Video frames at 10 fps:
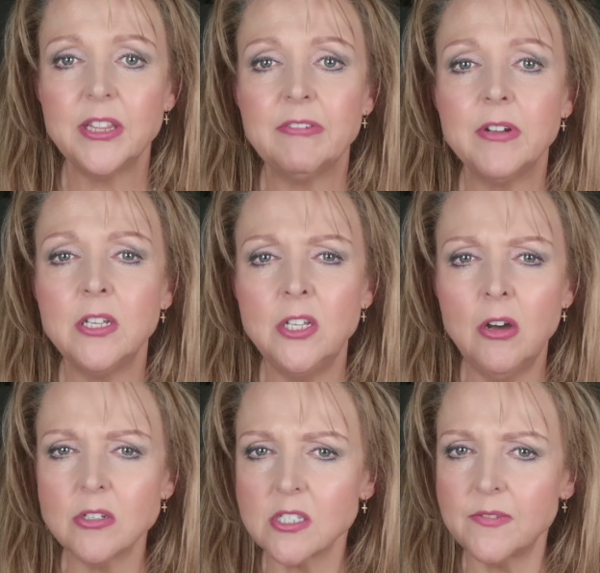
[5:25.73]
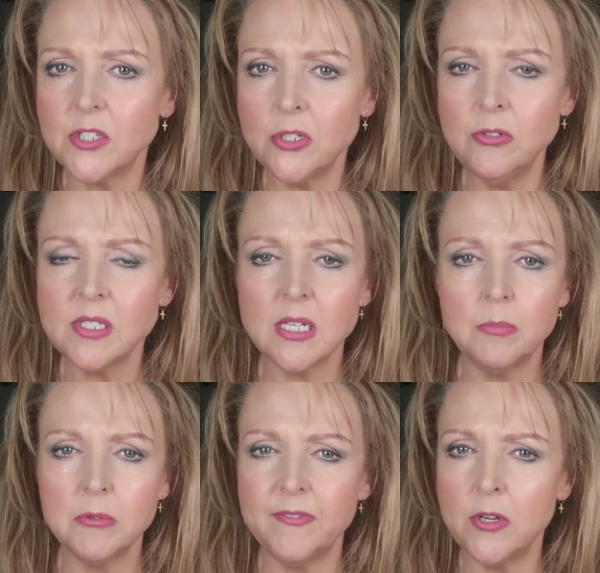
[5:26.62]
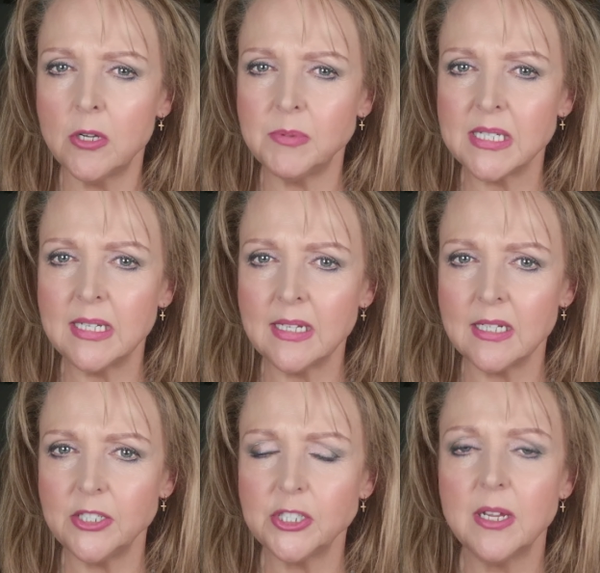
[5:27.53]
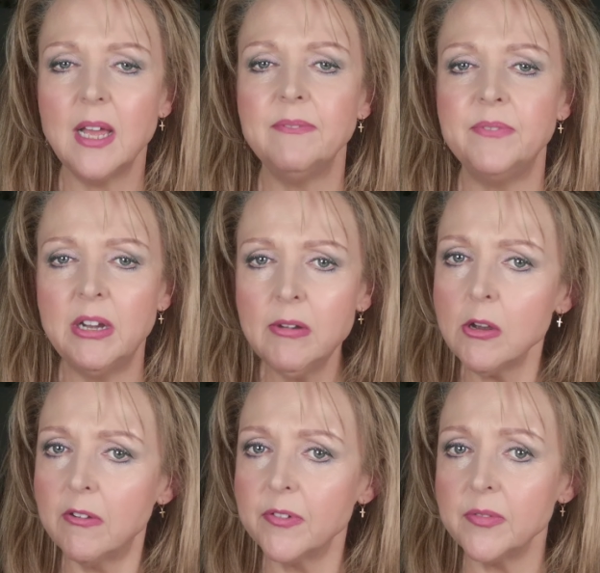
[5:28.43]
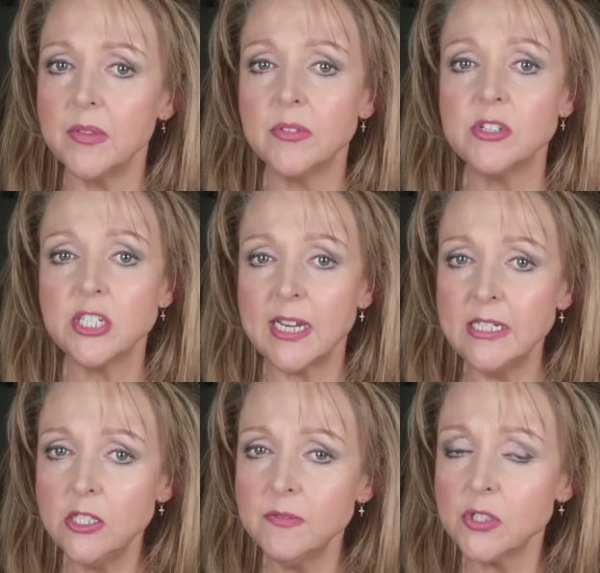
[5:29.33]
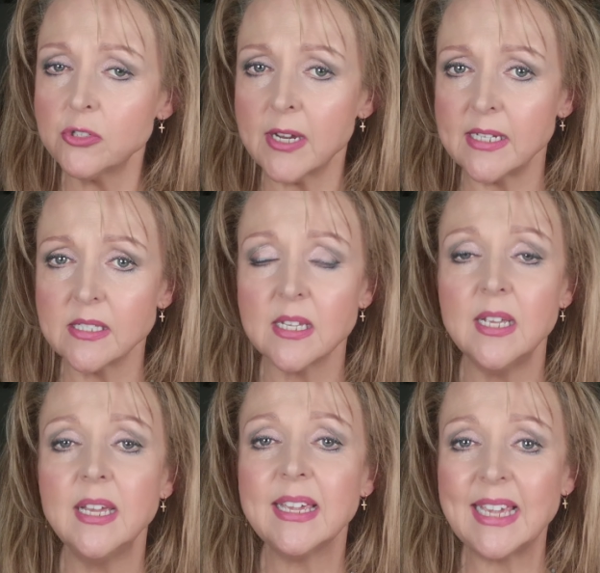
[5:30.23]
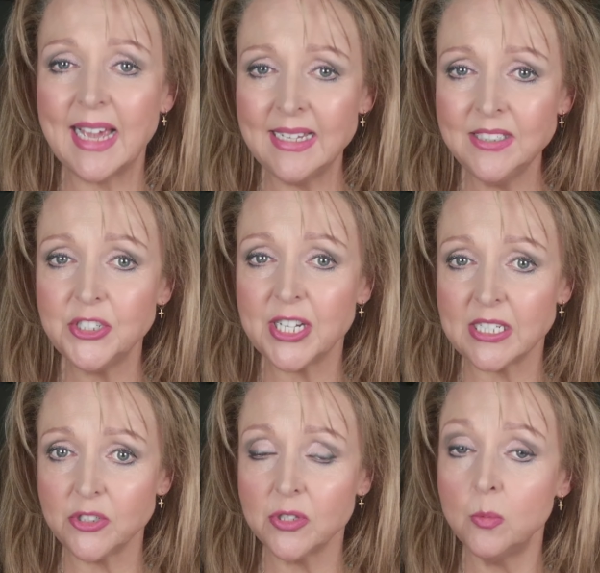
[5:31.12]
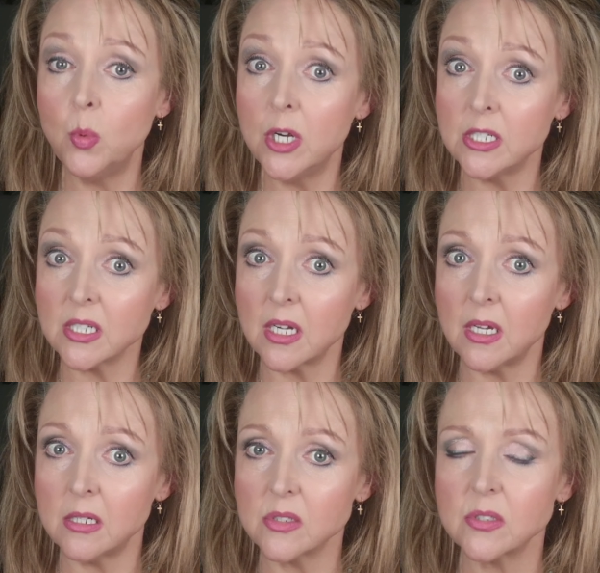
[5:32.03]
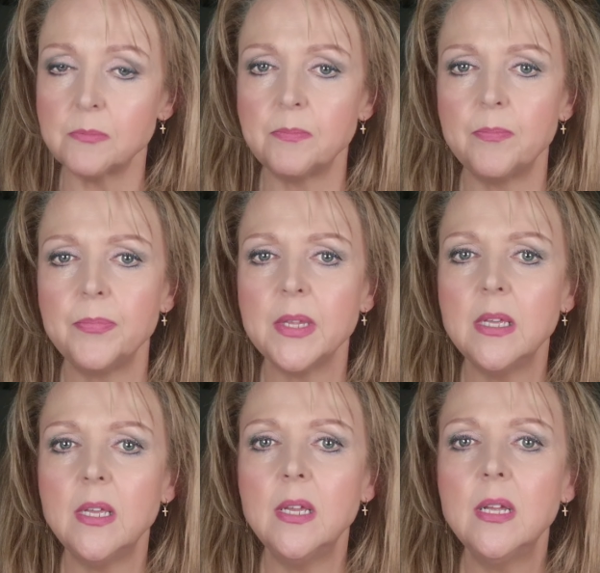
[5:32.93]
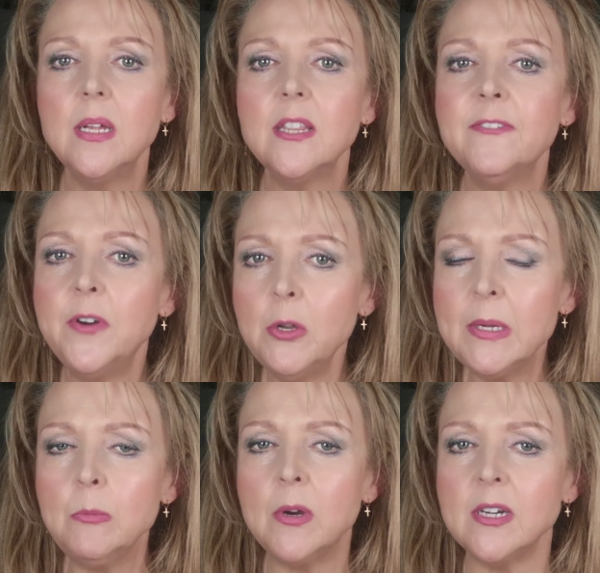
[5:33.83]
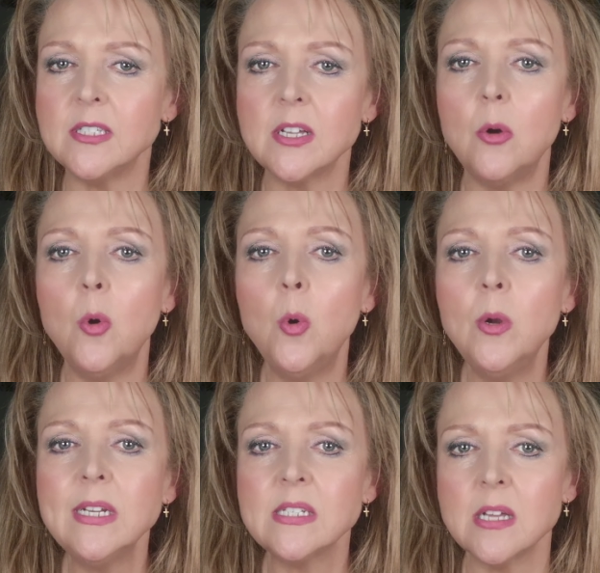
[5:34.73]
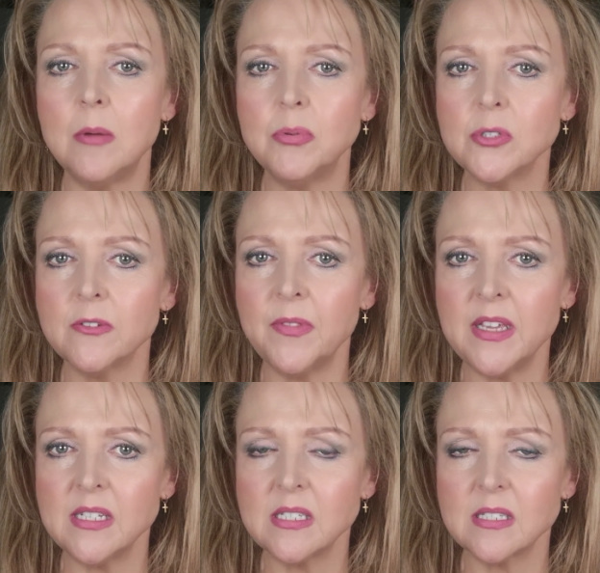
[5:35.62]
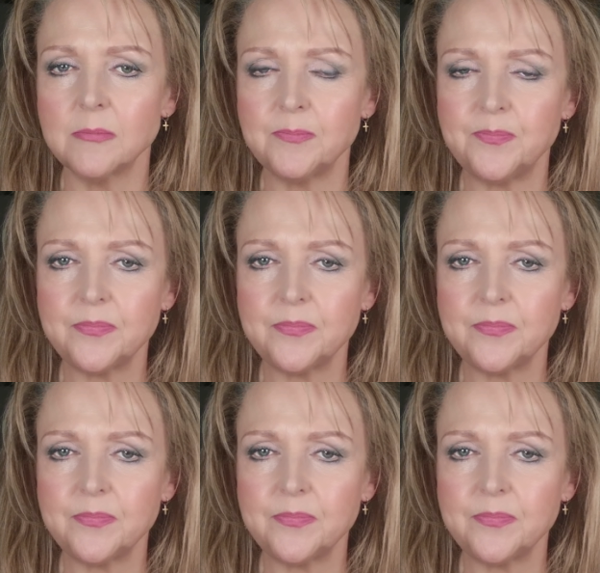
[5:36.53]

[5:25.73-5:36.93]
There are lots of two-syllable verbs in English, and very often the change of stress can change the word class. The following words are all examples of this.